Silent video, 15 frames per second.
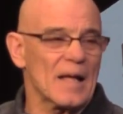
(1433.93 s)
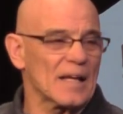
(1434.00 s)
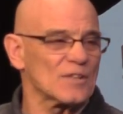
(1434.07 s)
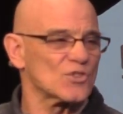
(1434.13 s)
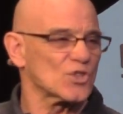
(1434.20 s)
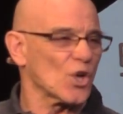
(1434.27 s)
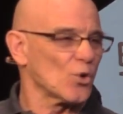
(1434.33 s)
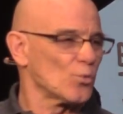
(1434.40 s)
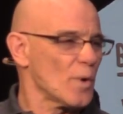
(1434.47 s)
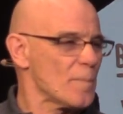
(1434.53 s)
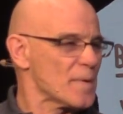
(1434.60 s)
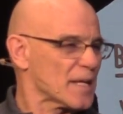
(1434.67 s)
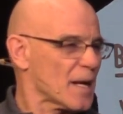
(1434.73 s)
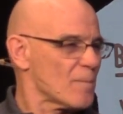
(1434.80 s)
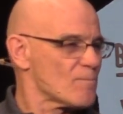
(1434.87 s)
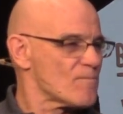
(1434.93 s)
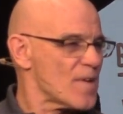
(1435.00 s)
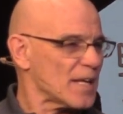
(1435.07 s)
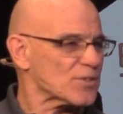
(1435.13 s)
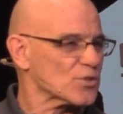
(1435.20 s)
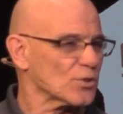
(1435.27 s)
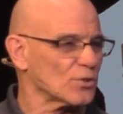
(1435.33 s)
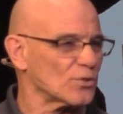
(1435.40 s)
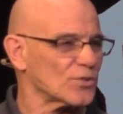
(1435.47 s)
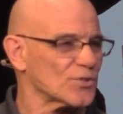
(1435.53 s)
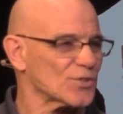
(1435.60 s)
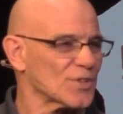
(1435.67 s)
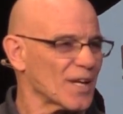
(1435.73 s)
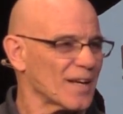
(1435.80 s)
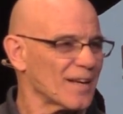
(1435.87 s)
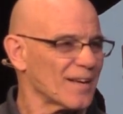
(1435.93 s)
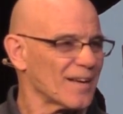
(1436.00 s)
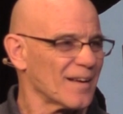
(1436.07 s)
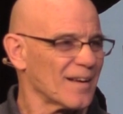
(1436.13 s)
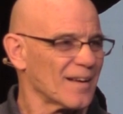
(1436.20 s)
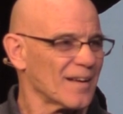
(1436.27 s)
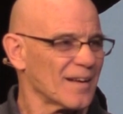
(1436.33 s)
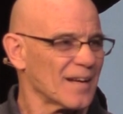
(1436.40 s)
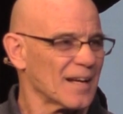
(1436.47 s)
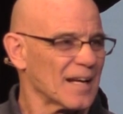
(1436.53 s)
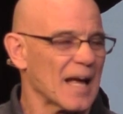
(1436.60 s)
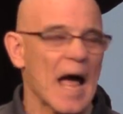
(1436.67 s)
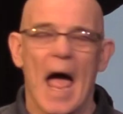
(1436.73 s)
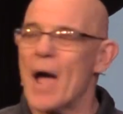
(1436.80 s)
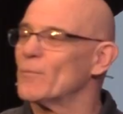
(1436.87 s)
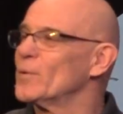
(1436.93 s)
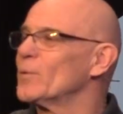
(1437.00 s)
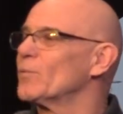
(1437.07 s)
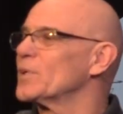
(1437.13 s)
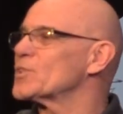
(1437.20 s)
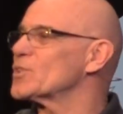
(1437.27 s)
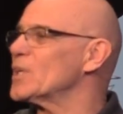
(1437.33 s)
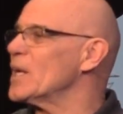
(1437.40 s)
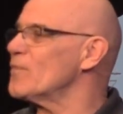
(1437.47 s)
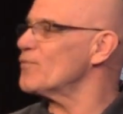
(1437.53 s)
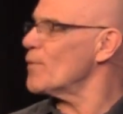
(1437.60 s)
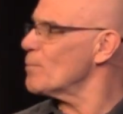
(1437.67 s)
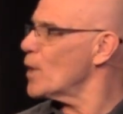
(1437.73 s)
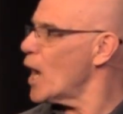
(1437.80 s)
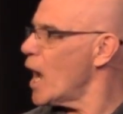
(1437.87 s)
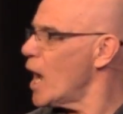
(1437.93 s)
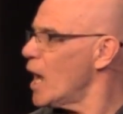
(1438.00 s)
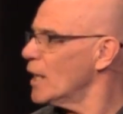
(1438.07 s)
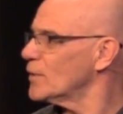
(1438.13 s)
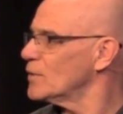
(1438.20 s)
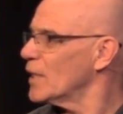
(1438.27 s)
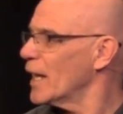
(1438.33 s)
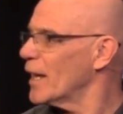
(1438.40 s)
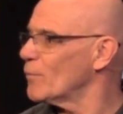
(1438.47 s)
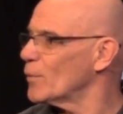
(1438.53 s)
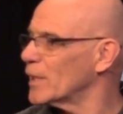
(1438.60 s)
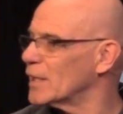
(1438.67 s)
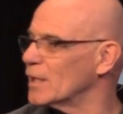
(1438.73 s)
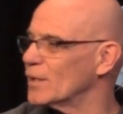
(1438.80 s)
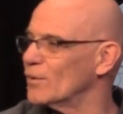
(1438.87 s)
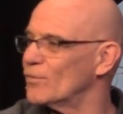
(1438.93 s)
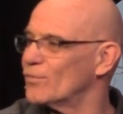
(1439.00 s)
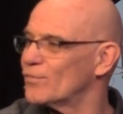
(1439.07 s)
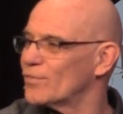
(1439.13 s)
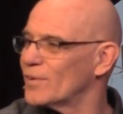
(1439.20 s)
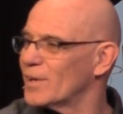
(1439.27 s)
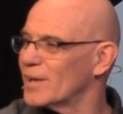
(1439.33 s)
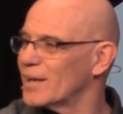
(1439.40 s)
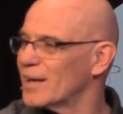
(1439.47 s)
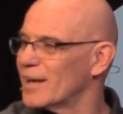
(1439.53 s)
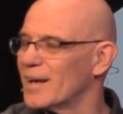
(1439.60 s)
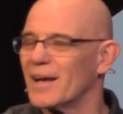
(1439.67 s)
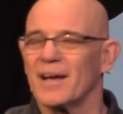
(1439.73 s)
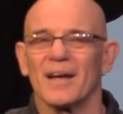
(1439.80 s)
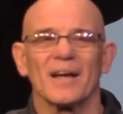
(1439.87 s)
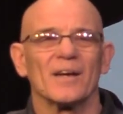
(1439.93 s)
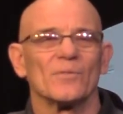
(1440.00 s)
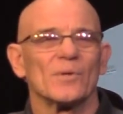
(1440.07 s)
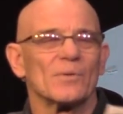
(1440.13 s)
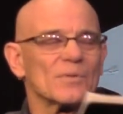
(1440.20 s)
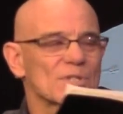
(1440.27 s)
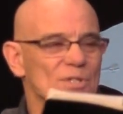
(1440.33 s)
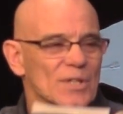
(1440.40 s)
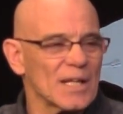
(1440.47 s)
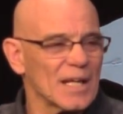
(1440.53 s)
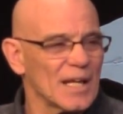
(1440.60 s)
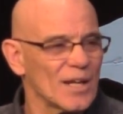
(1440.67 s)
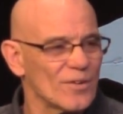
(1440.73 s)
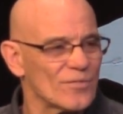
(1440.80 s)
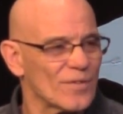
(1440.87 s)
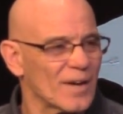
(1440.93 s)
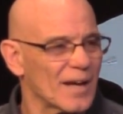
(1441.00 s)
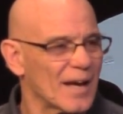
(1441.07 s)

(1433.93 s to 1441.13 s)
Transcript: And so we become vessels and we receive from God and we give. We receive